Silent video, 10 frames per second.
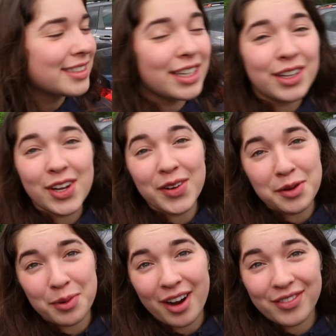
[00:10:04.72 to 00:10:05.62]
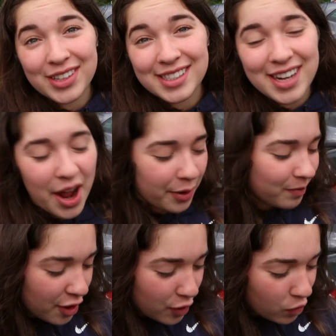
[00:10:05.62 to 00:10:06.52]
gonna go eat breakfast now.
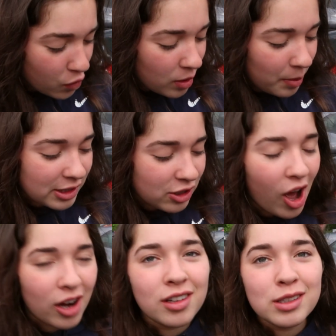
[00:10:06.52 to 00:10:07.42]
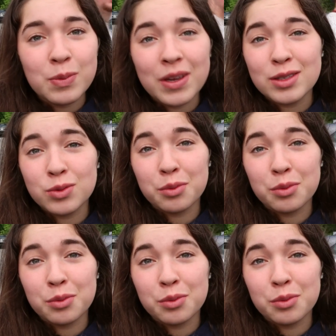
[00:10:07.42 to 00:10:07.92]
I think we're going to McDonald's because